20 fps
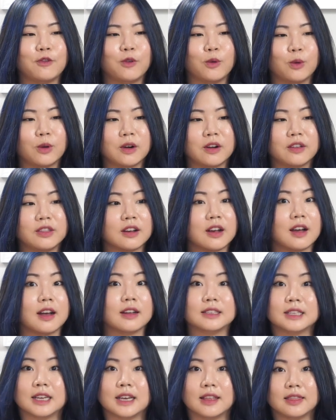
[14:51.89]
for the
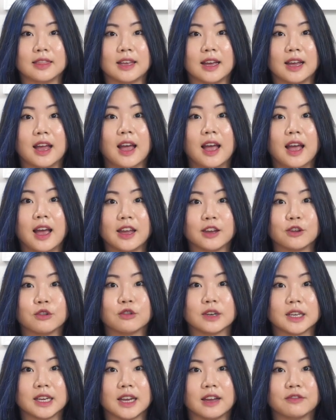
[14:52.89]
content that I
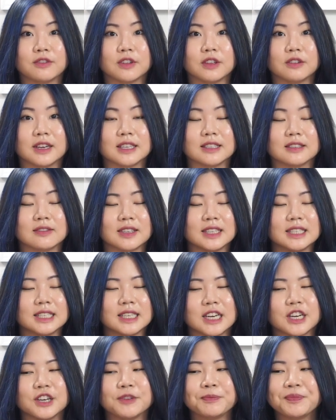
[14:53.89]
create for the rest of this
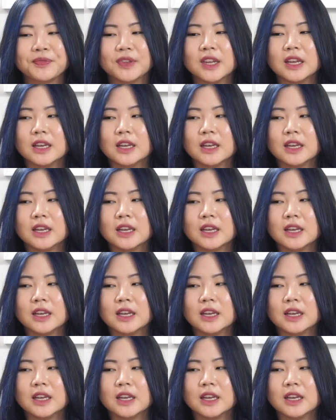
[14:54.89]
year.